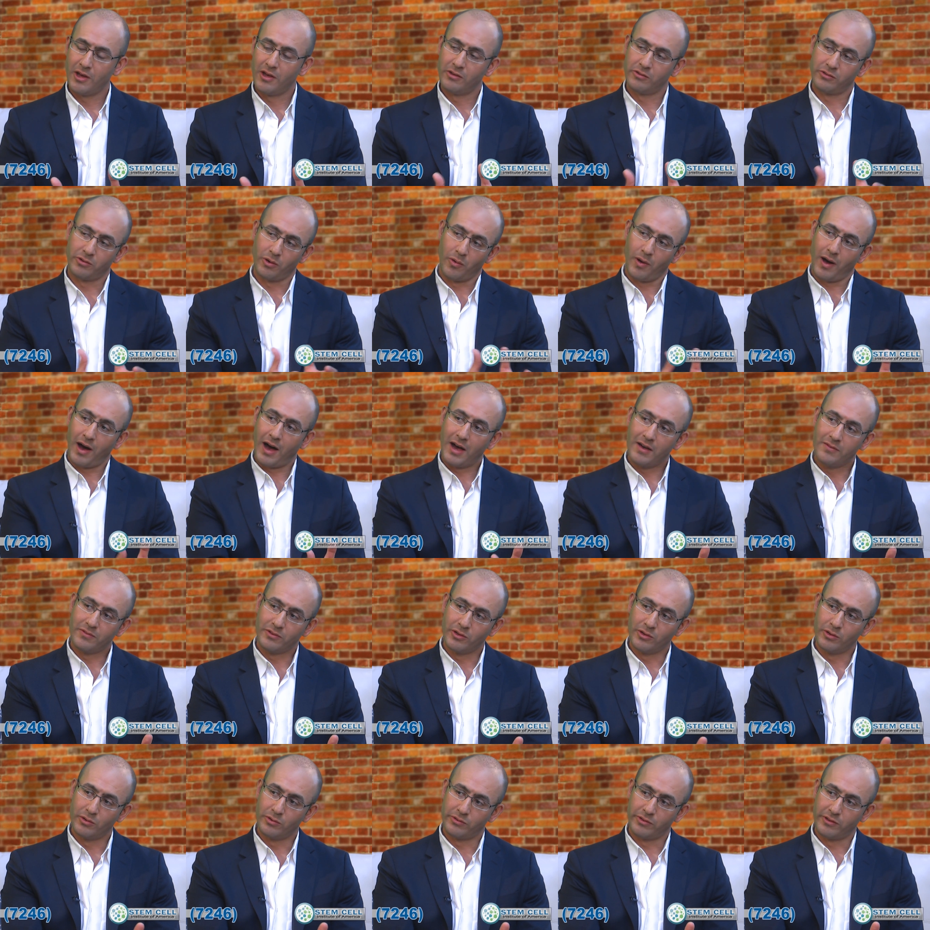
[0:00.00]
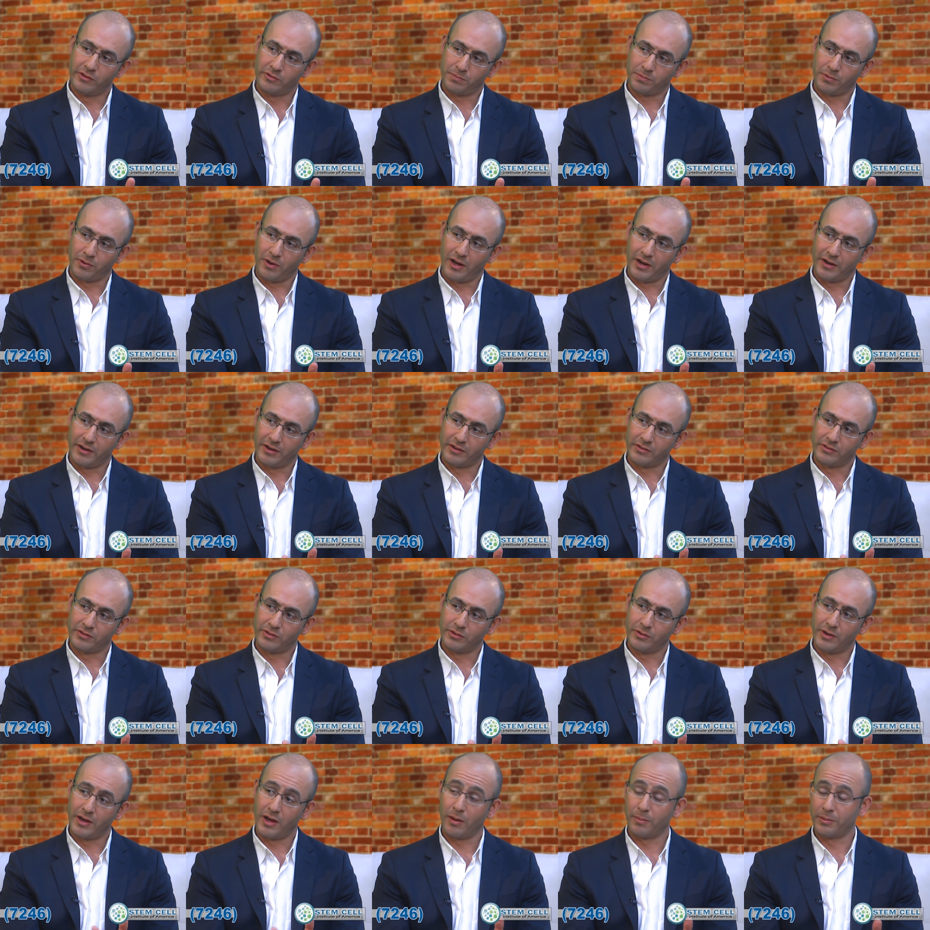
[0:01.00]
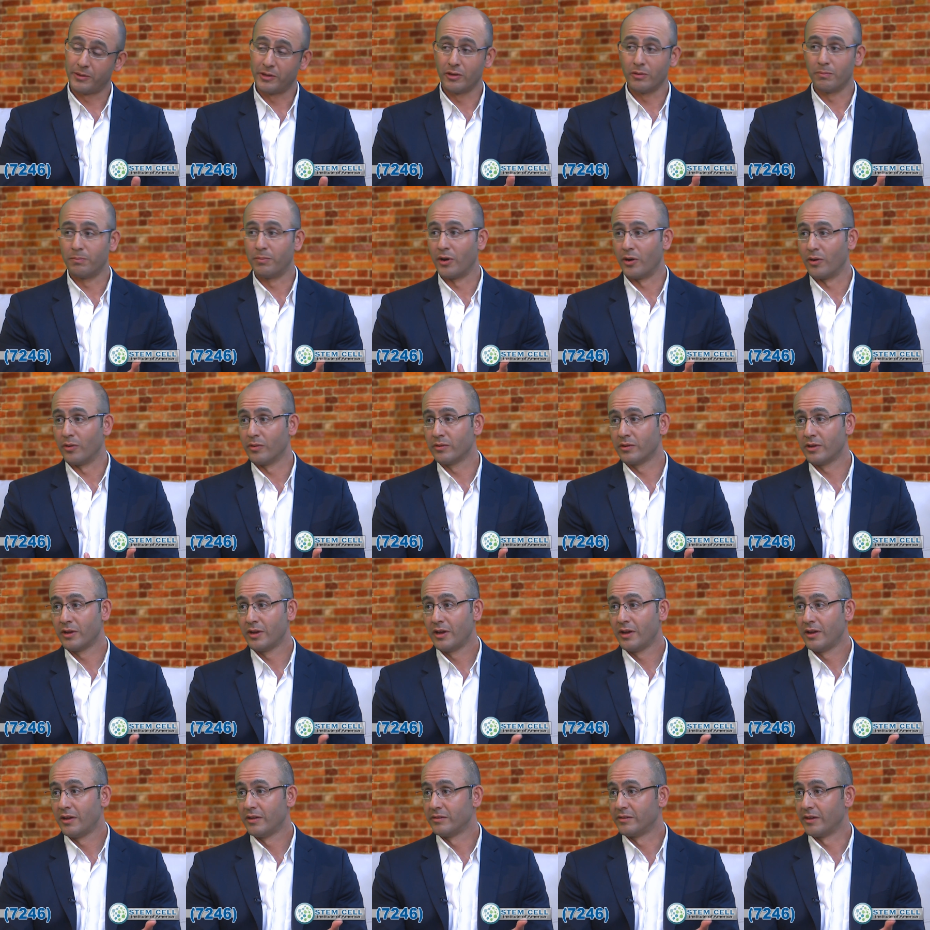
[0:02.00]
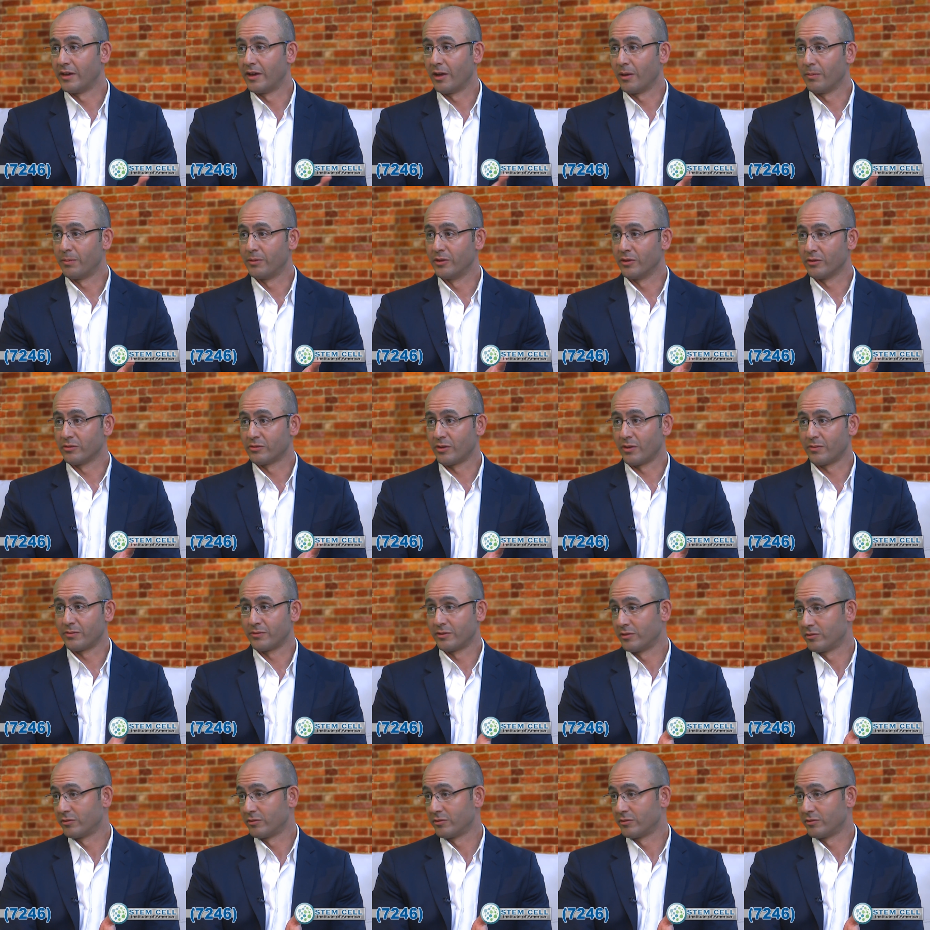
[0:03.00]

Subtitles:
So I've used this product to help heal bone, to help heal soft